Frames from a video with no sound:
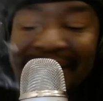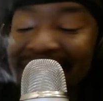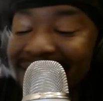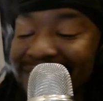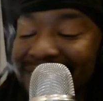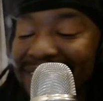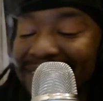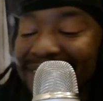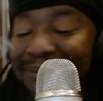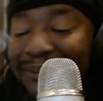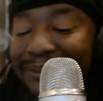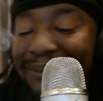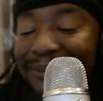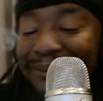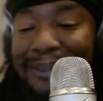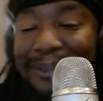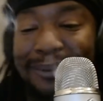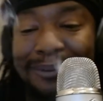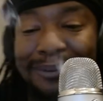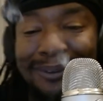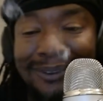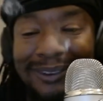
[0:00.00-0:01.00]
Yeah, you fuck
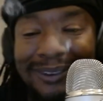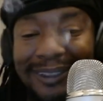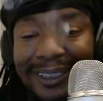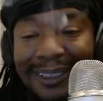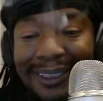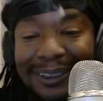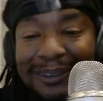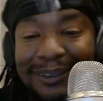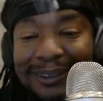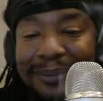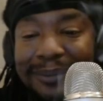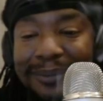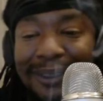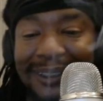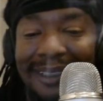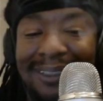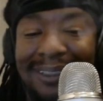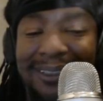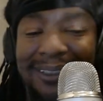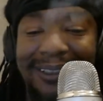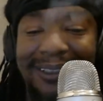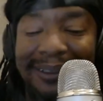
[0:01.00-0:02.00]
around with utilities, bro.
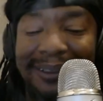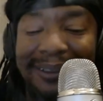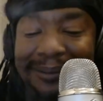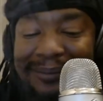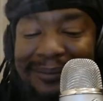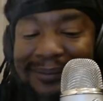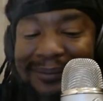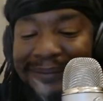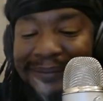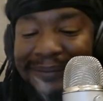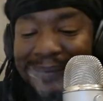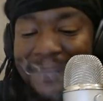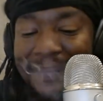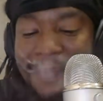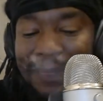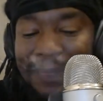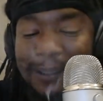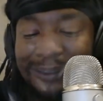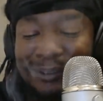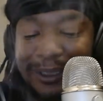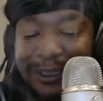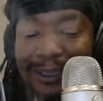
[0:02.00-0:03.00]
They uh,
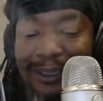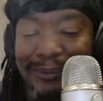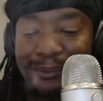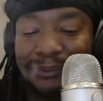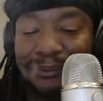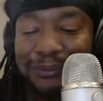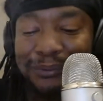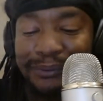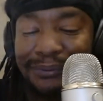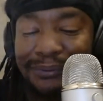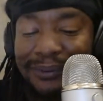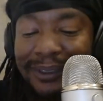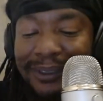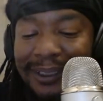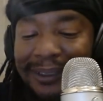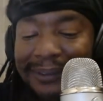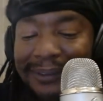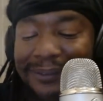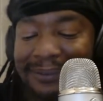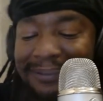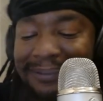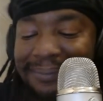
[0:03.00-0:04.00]
they try to roof you for that.